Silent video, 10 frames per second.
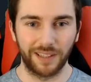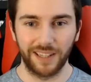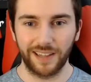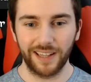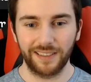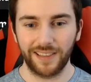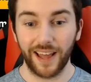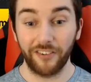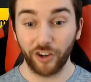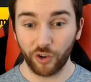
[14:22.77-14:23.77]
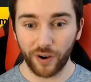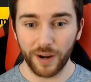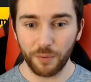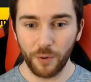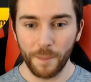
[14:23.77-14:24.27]
They're they're, they're
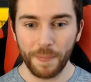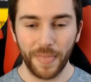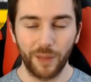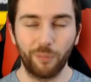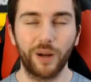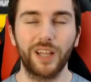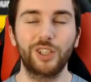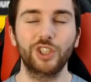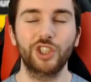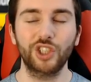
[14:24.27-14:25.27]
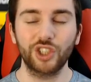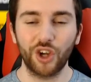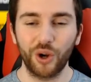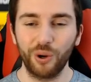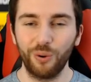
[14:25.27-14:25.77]
incredible but they're just
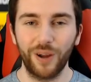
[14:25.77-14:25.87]
so